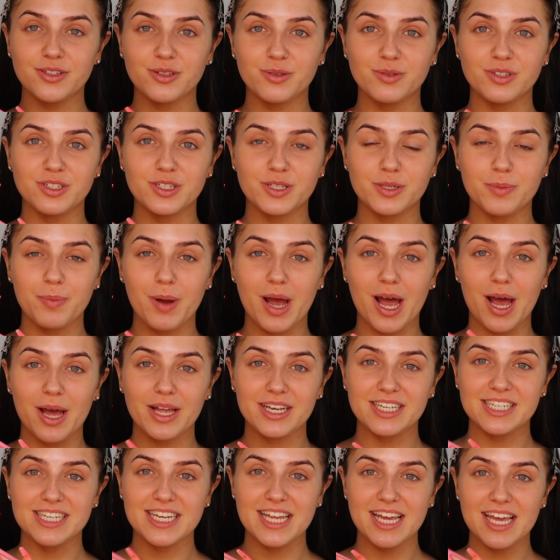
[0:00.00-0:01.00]
I'm just
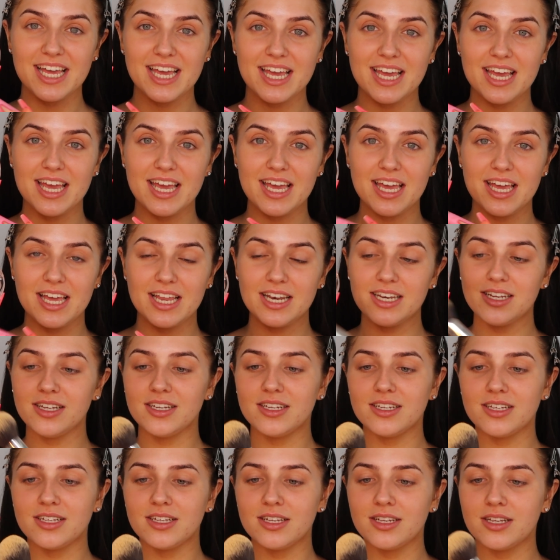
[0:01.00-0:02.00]
patting it in.
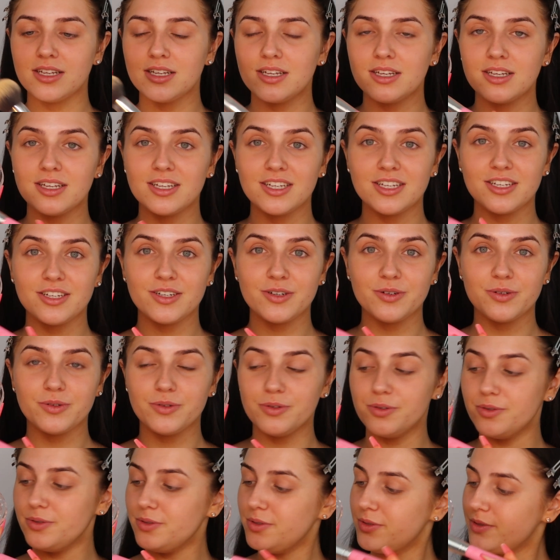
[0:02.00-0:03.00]

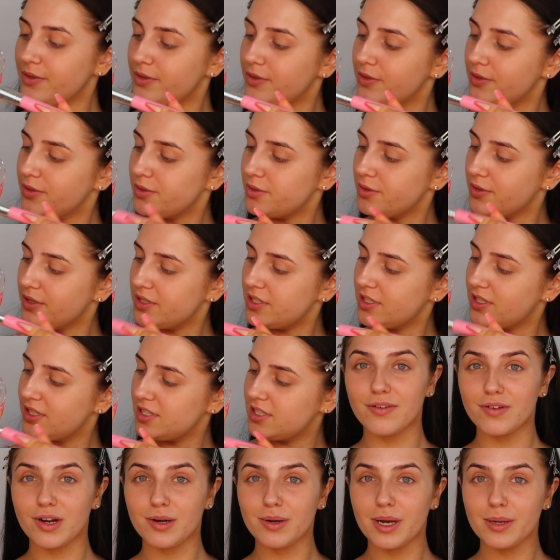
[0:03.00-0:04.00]
Ooh,
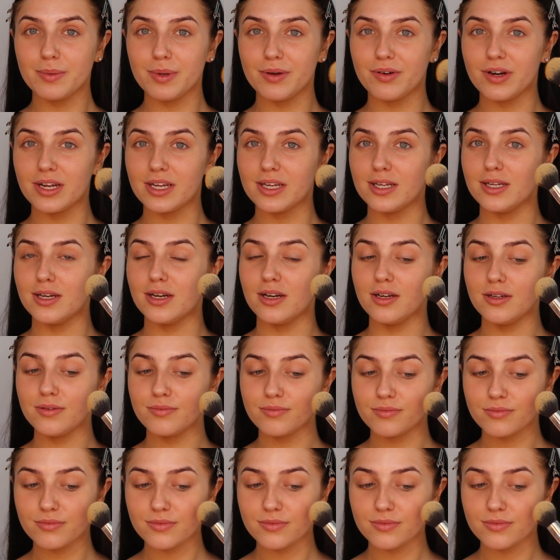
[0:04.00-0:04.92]
I've got my mirror here.